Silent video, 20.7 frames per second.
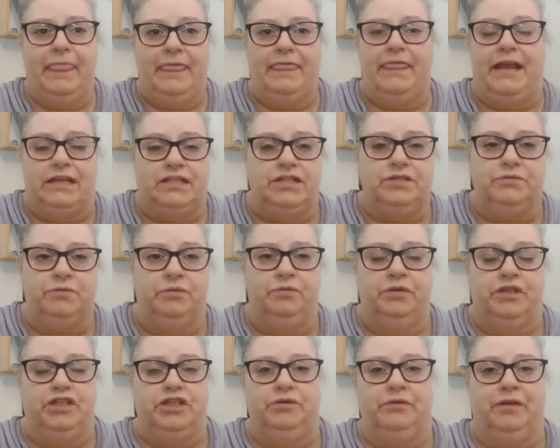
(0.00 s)
That's what
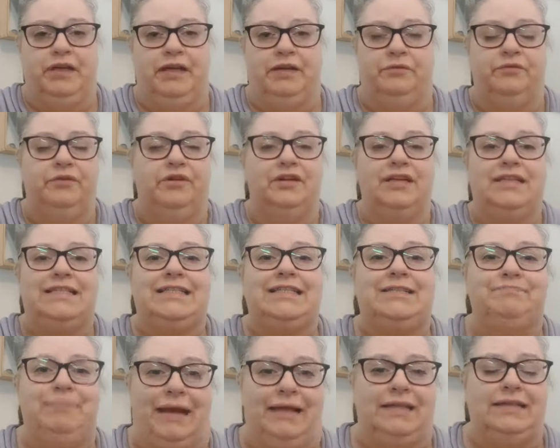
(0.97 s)
we're doing, and we're
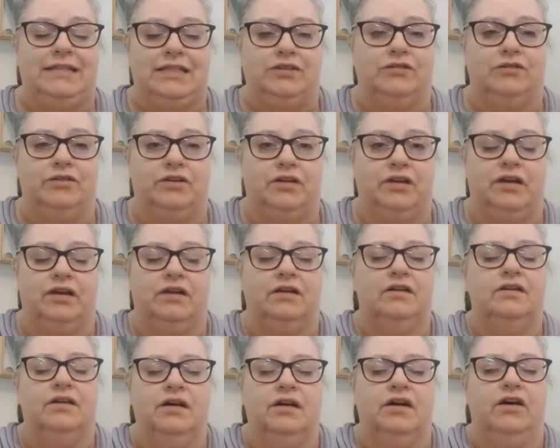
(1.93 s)
expanding on
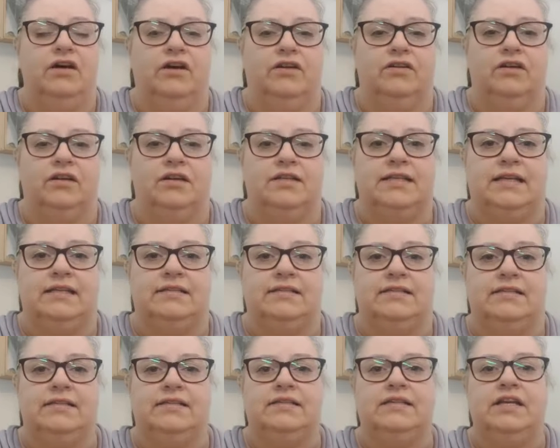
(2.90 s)
our
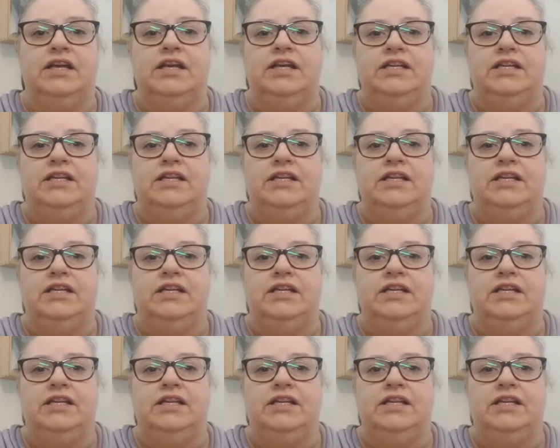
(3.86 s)
senses.